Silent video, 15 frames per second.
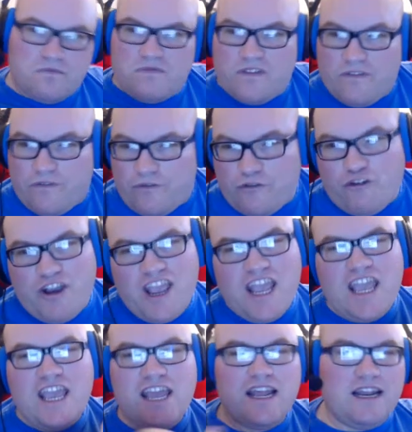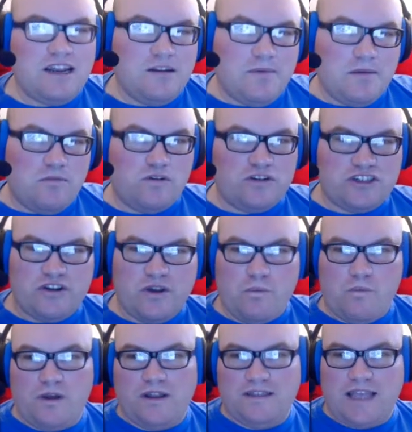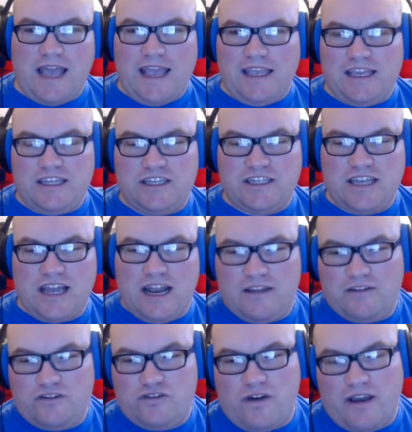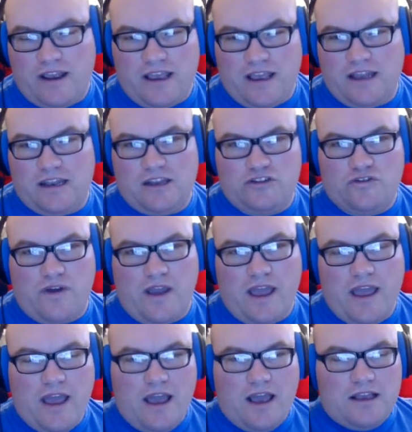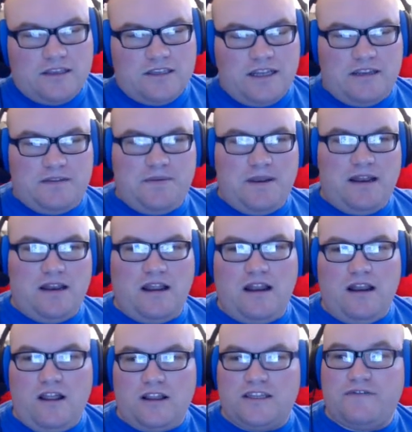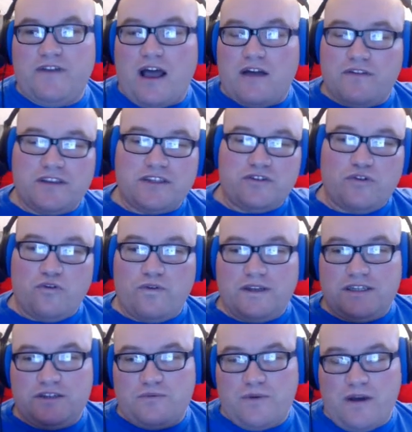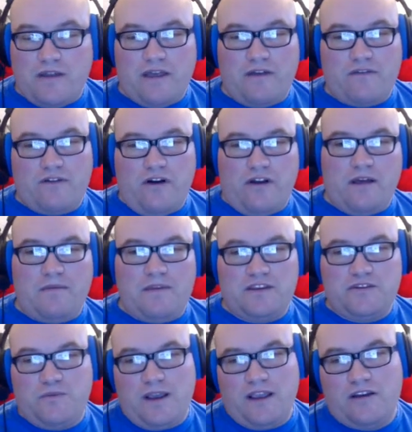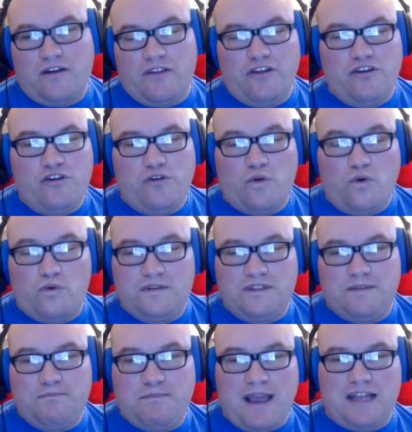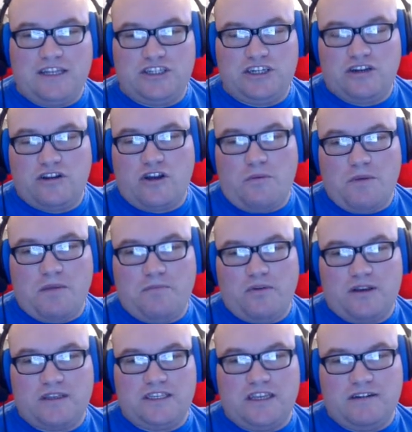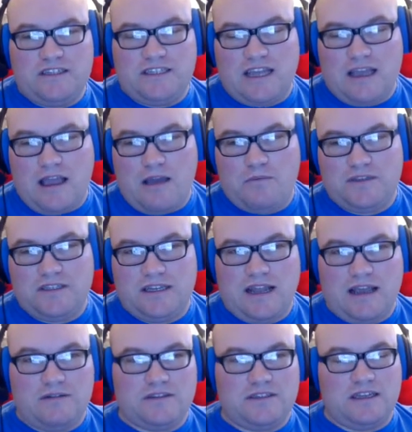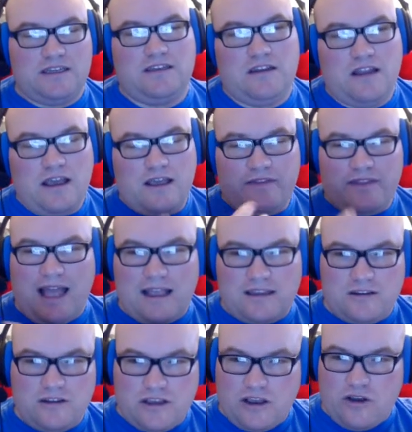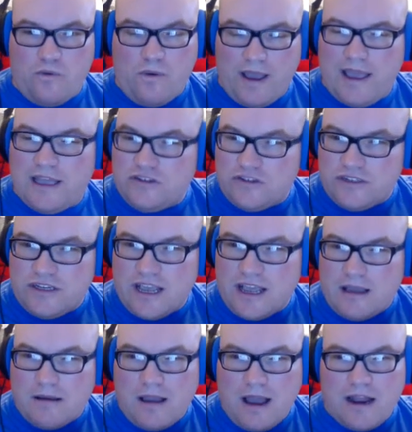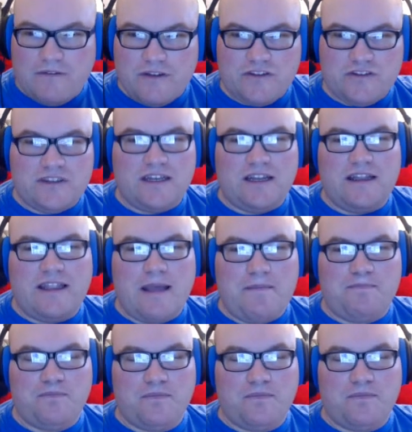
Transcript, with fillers: free and a little bit more, just do it in one take and just kind of try it and enjoy it. So there's been lots of other stories as well that have gone up this week. You've got the new Haunted Mansion comic book series that um, was announced. There's, that's looking quite interesting. I'm kind of interested in them.